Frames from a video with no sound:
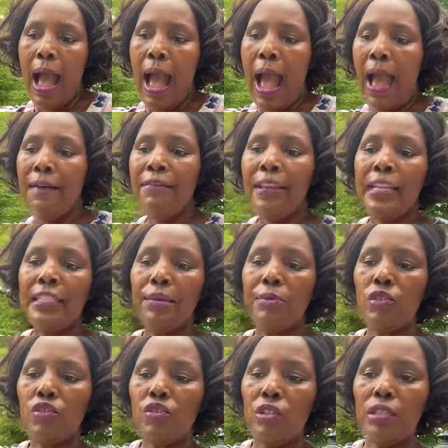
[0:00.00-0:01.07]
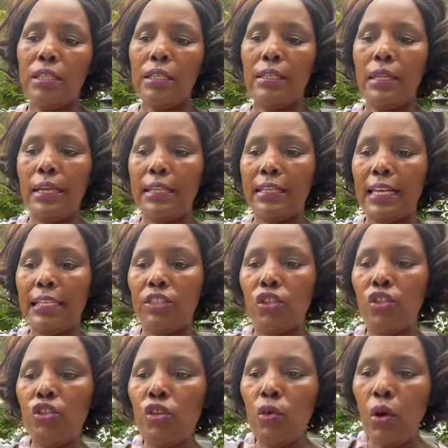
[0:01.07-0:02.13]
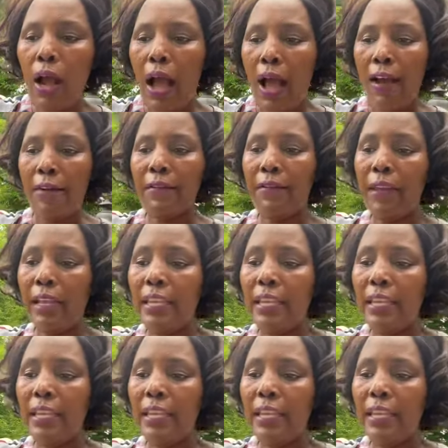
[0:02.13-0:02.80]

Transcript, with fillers: having demonstrated that you have